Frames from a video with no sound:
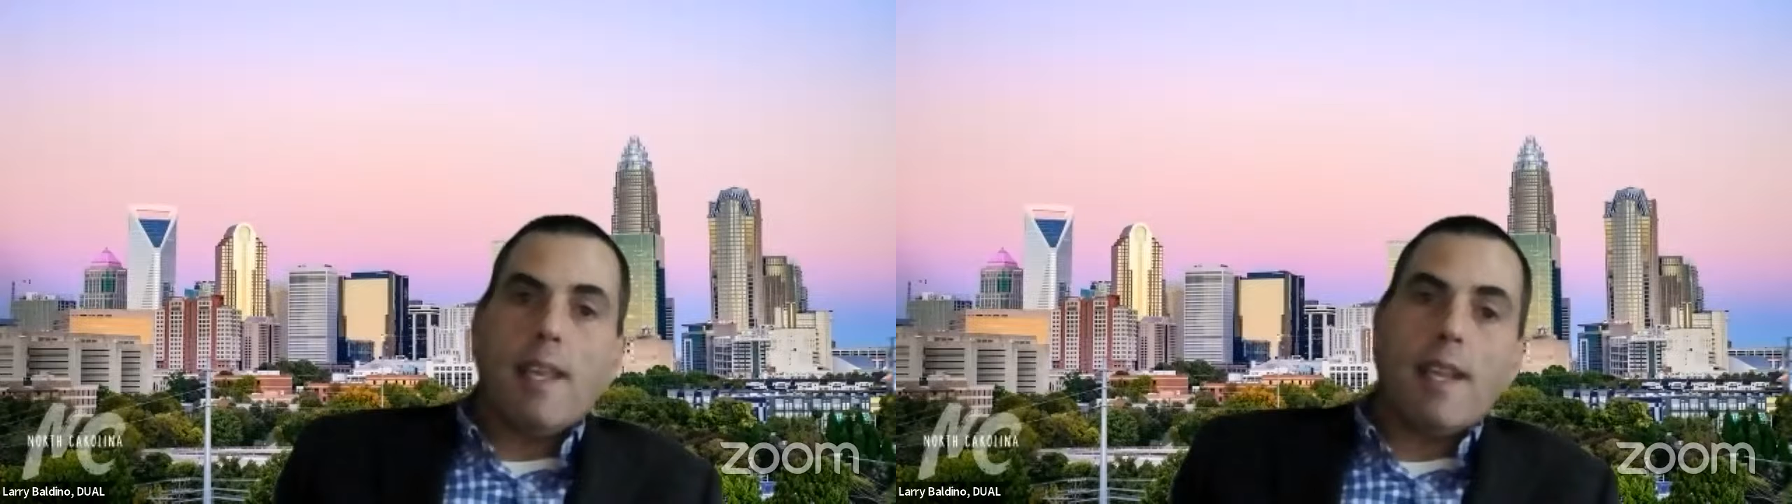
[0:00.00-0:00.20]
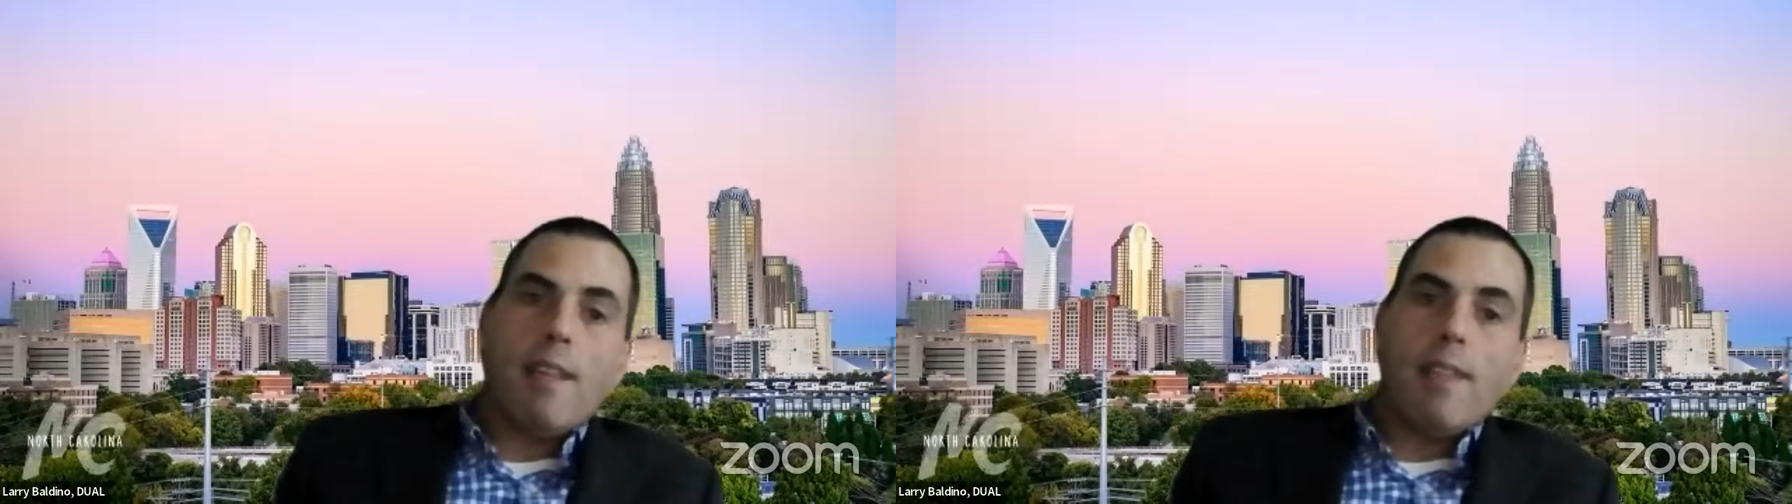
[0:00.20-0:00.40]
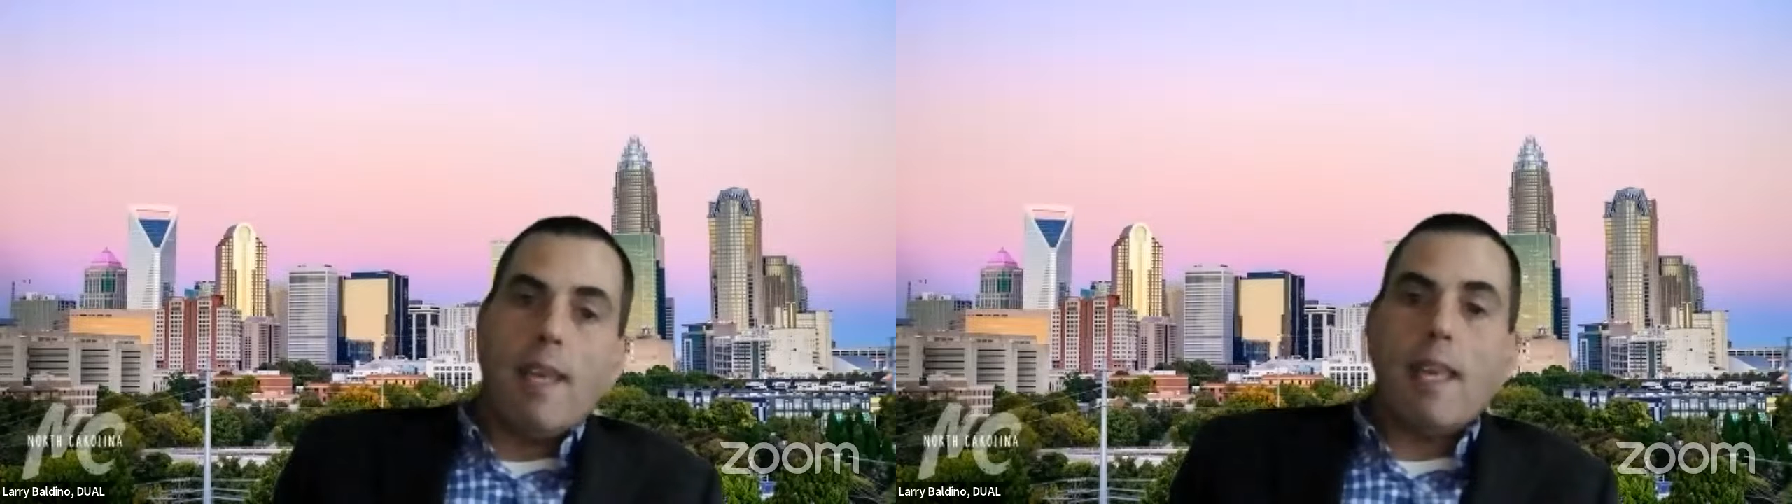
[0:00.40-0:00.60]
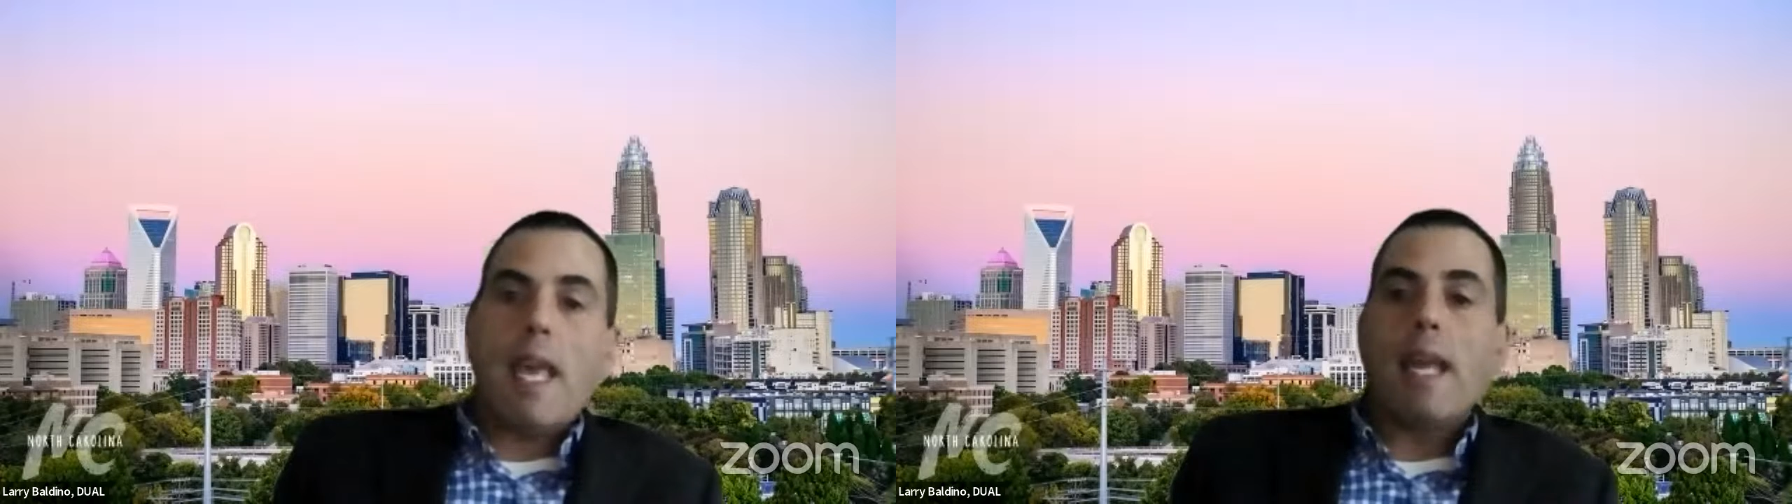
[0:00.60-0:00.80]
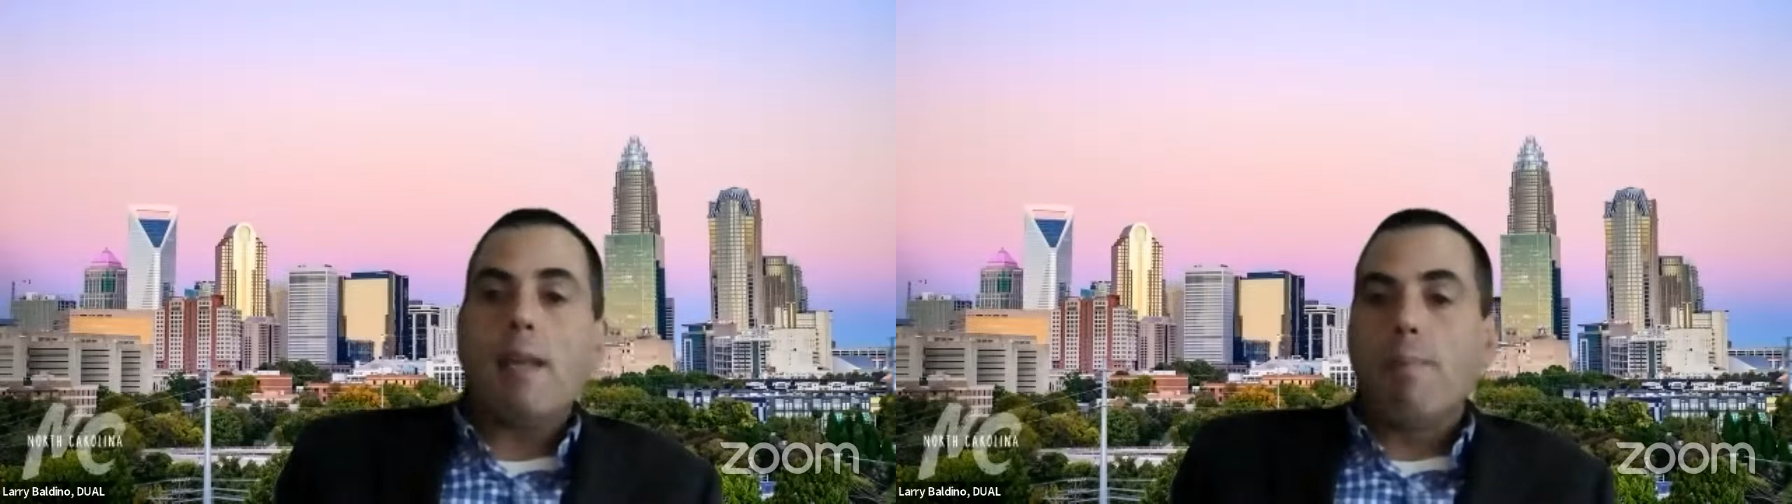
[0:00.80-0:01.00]
And I think
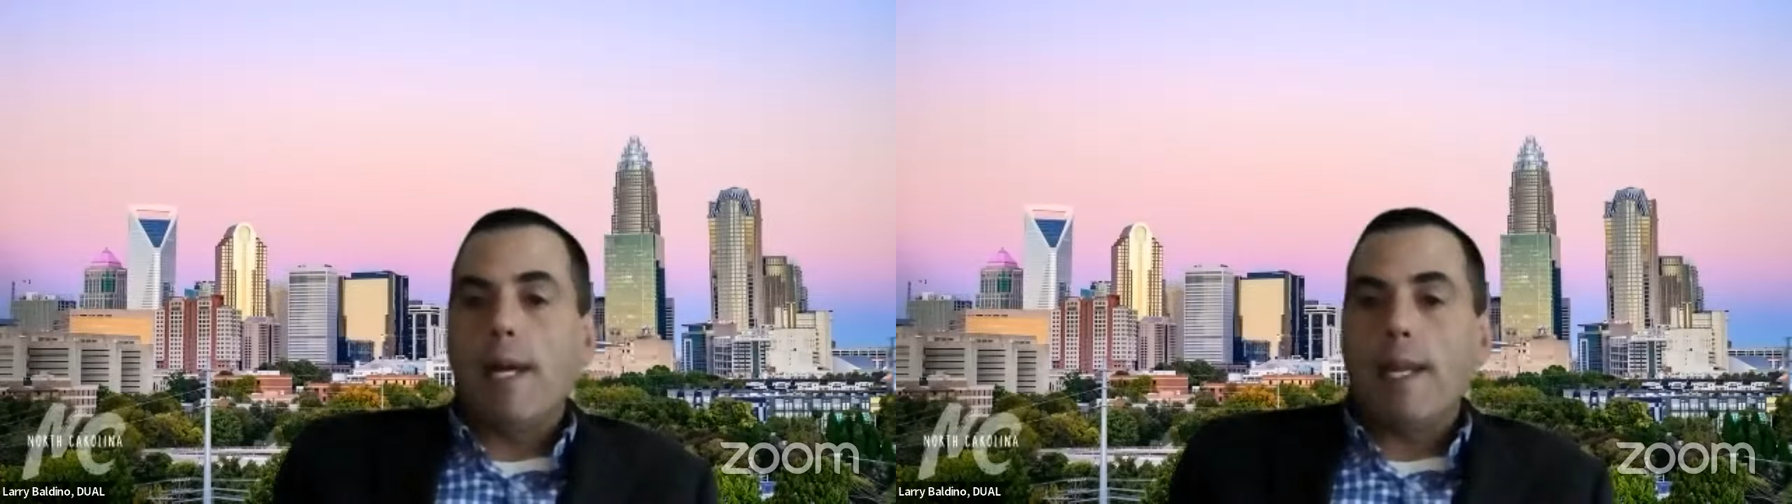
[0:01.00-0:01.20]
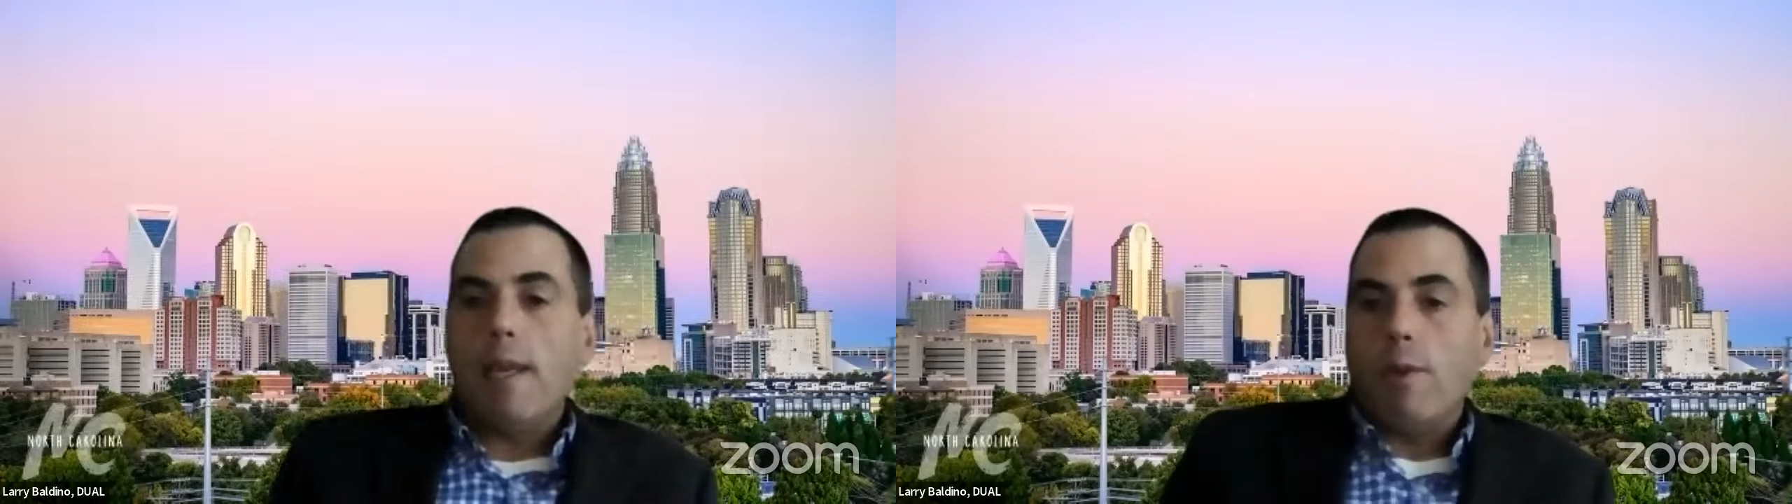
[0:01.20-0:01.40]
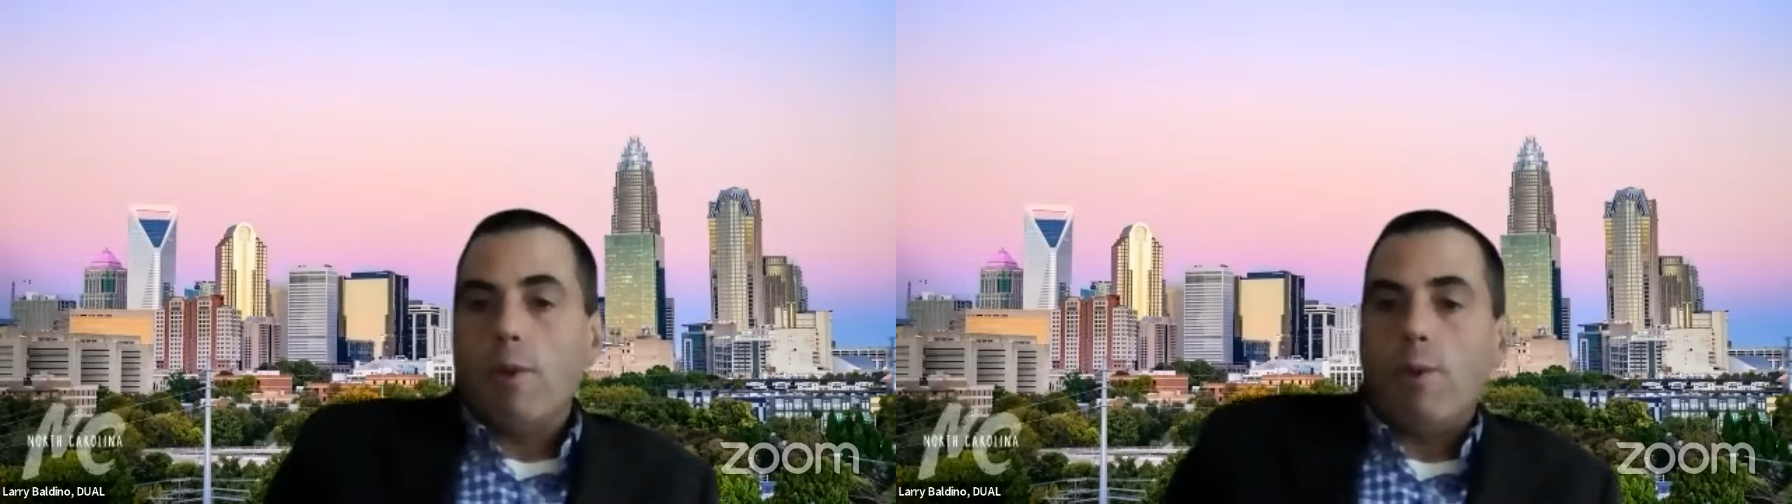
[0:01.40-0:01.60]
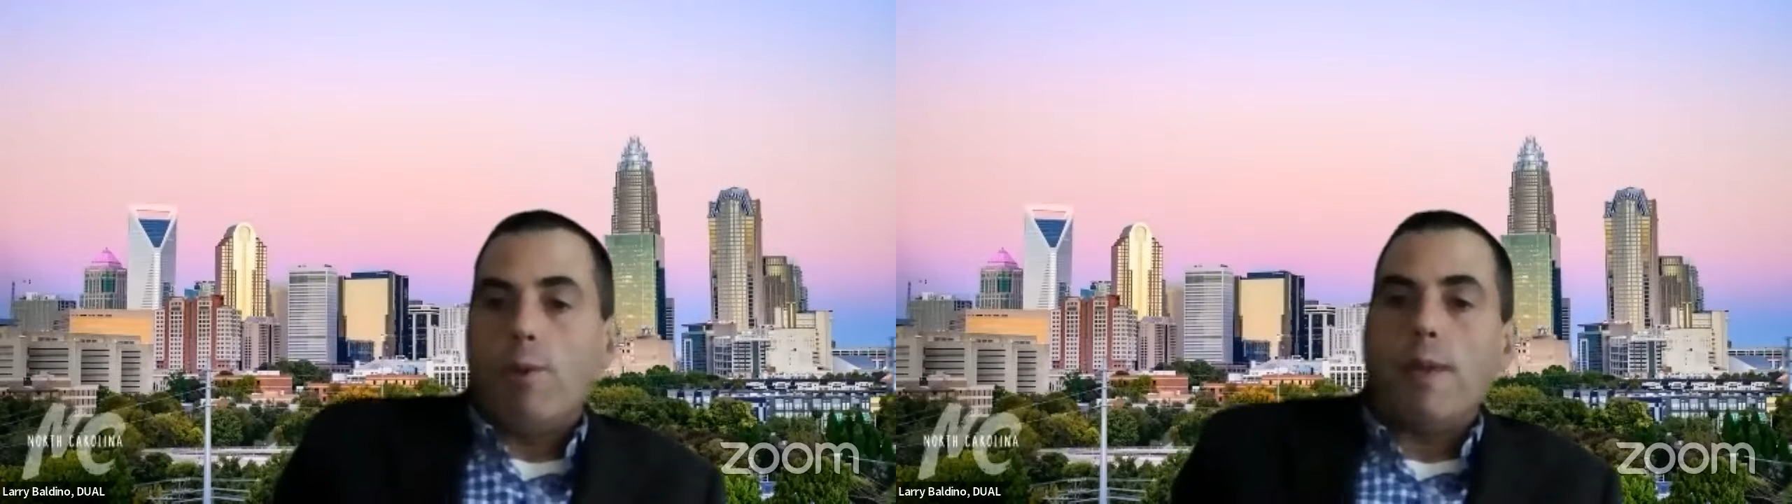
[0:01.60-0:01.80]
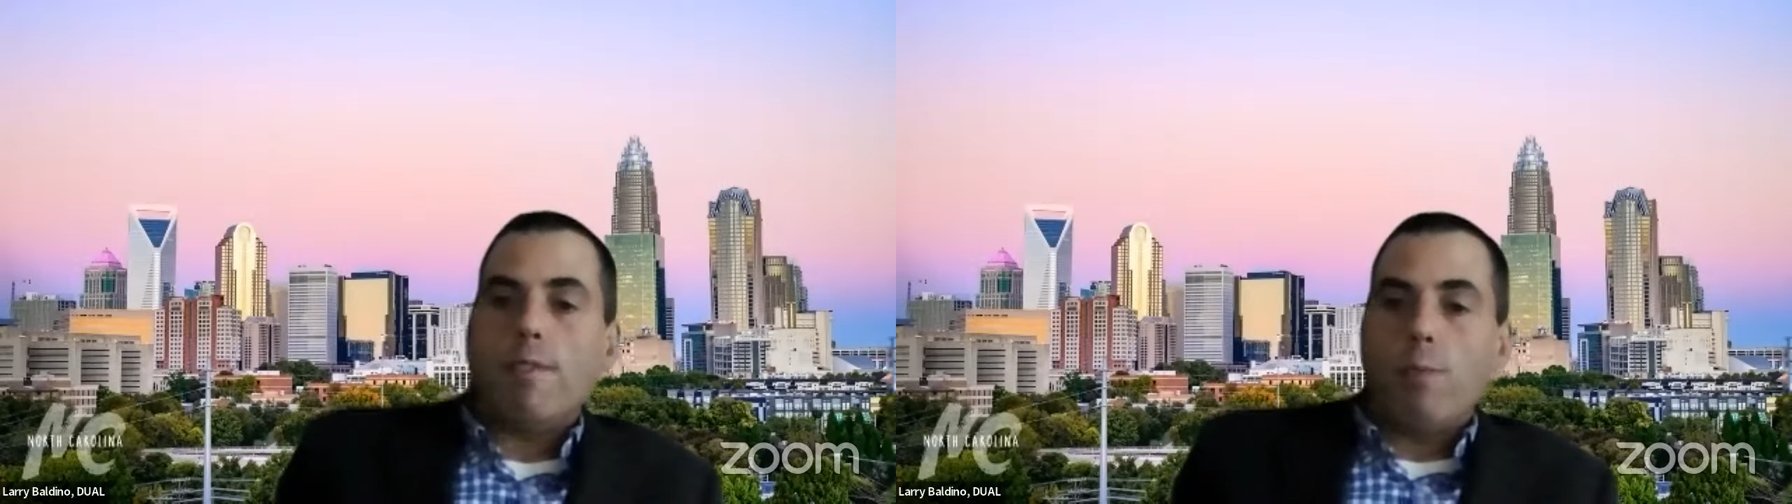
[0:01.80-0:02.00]
anybody
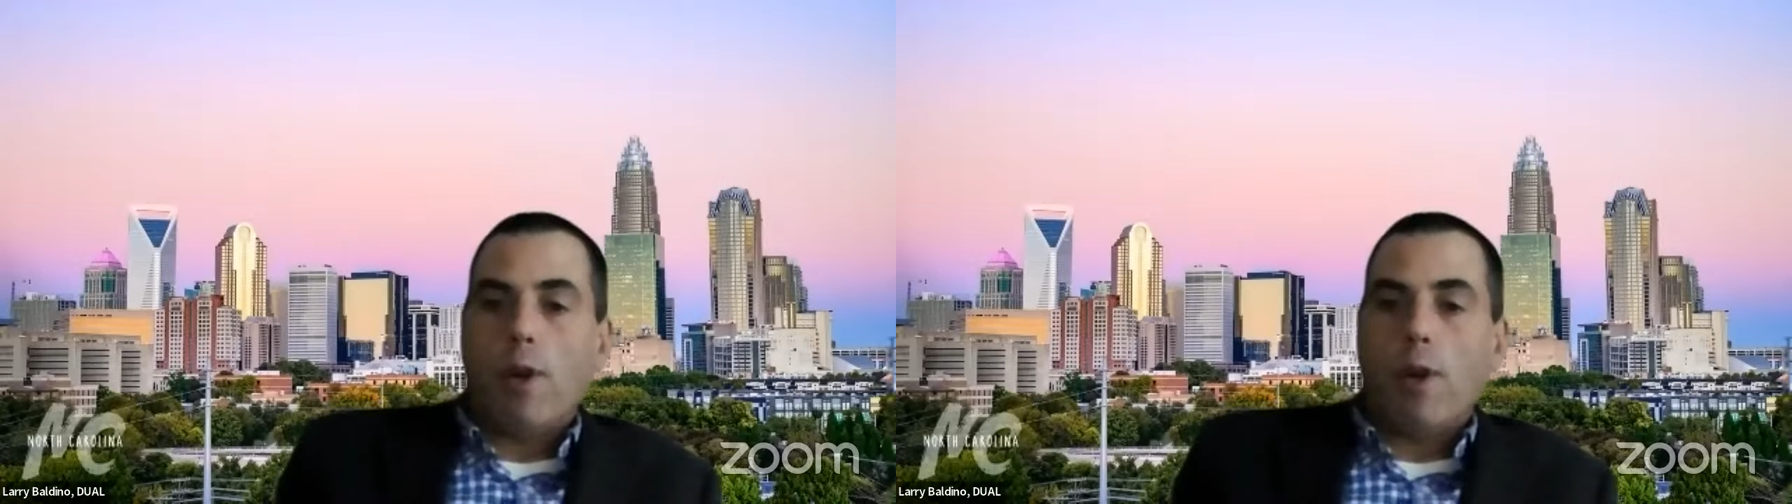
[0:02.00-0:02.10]
who is